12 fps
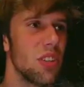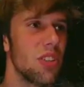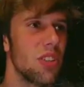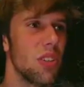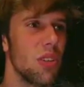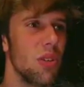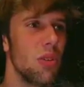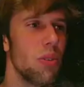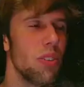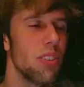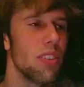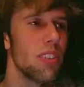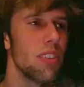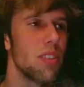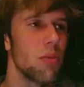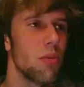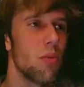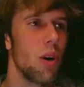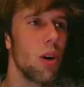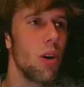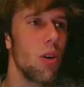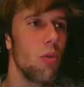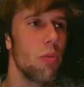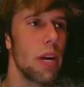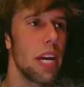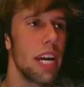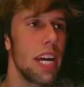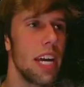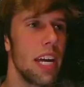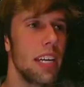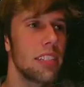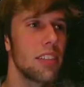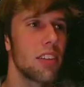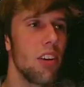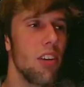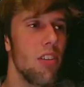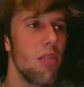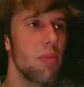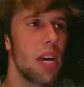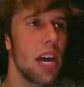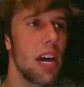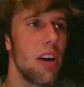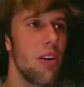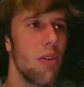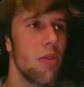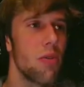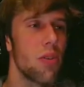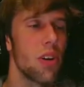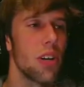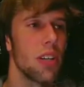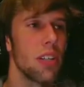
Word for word: Dude, dude. Whoa, man. Calm down.